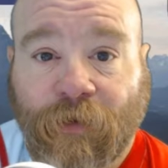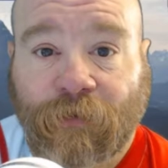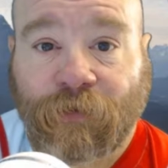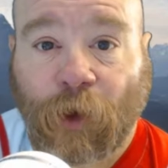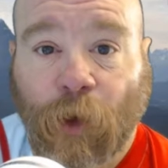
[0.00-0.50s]

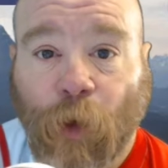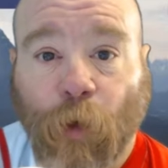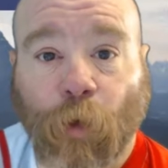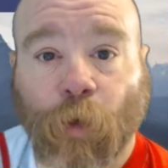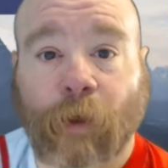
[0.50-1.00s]

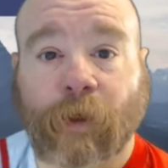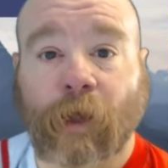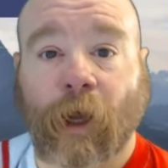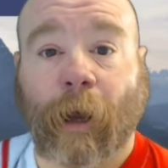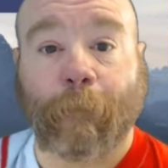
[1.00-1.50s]
So
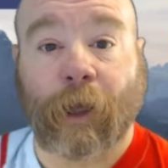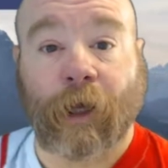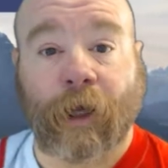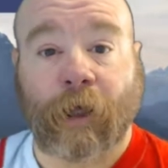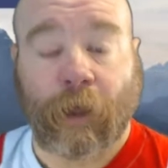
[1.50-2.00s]
I
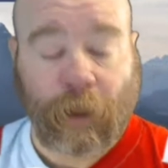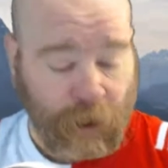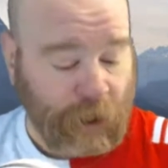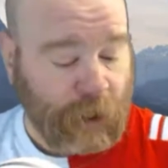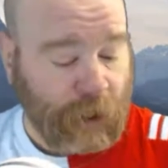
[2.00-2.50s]

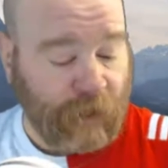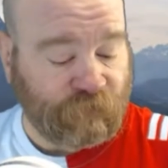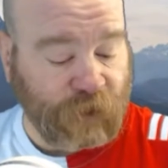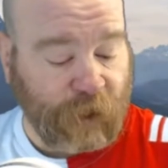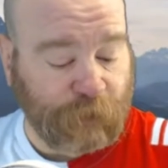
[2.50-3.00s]
have
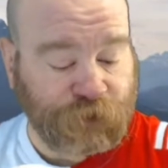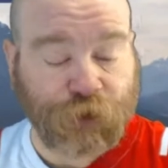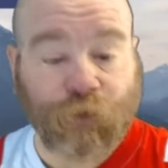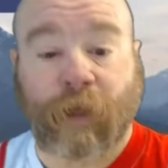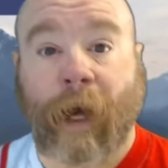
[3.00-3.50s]
time to
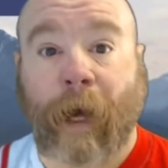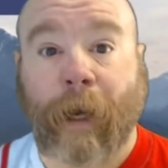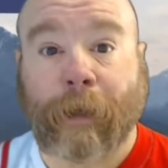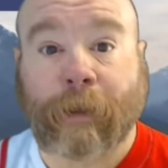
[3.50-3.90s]
shoot that.